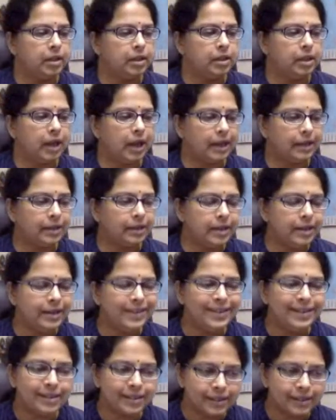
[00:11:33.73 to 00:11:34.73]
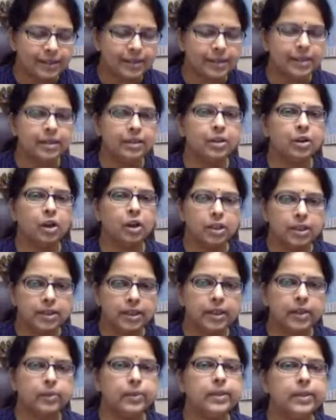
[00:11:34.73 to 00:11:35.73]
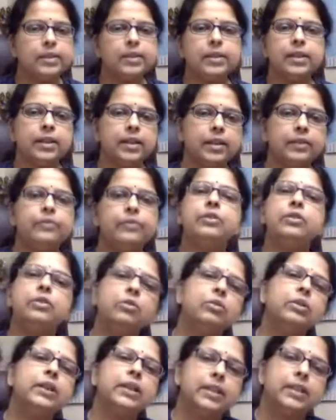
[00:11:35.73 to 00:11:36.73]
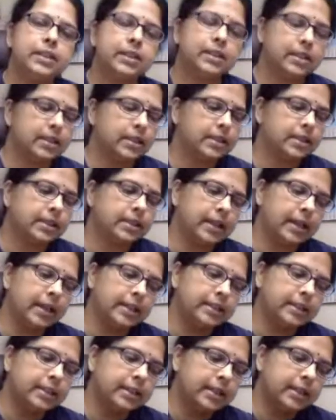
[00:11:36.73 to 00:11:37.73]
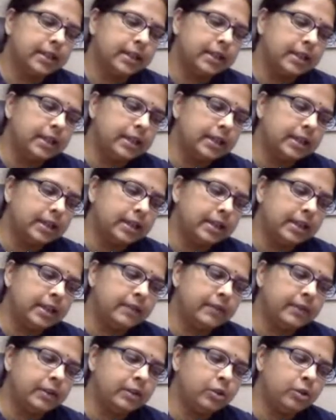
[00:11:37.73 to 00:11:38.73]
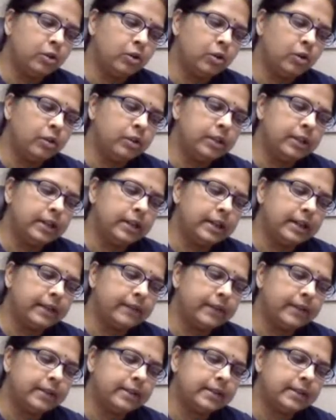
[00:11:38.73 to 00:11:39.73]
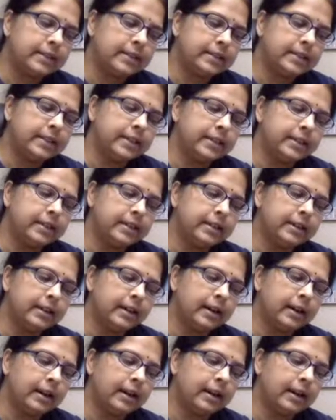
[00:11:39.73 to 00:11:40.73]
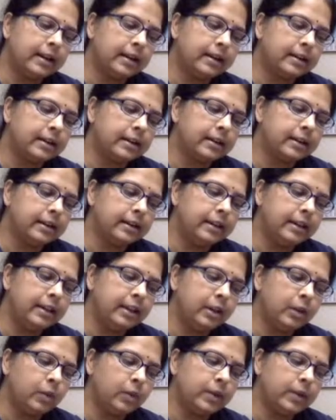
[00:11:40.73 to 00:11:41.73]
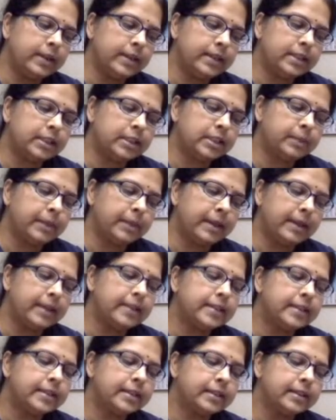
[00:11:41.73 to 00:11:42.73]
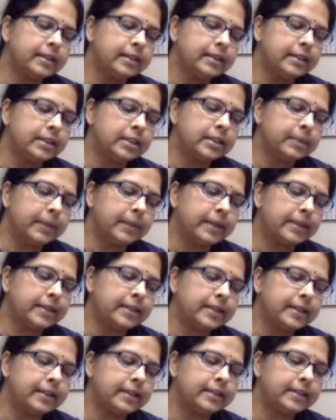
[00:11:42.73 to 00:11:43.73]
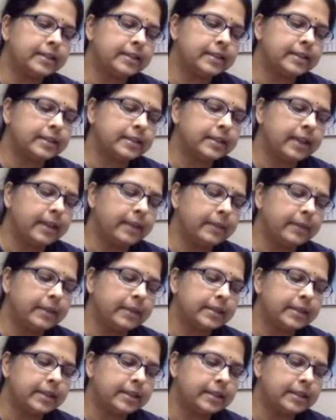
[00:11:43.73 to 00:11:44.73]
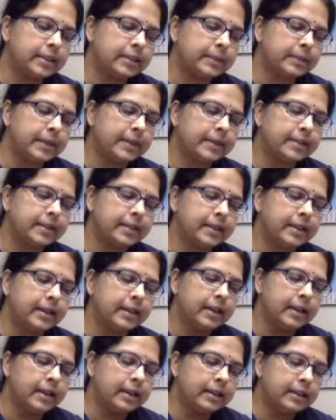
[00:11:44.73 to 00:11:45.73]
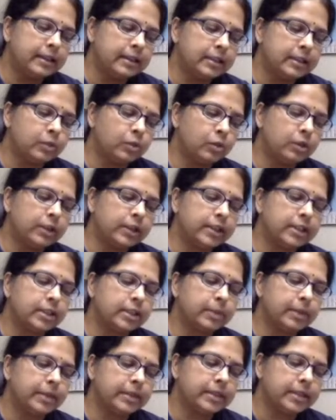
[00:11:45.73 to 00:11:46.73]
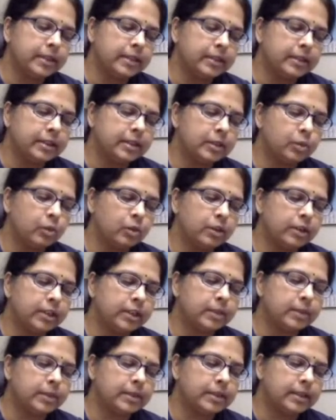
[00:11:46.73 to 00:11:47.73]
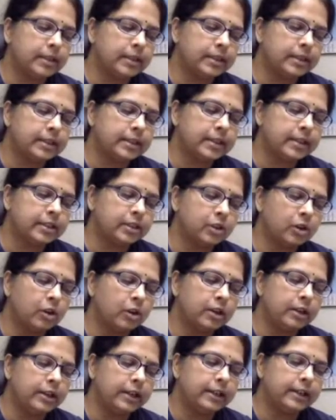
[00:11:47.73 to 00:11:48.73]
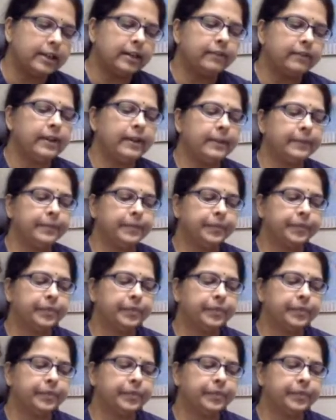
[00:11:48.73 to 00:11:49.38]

The other interesting consequence here, if you notice, is that even though the levels here are equally spaced, this spacing is the same. Let's say this spacing, this voltage spacing, let's say it's all delta V.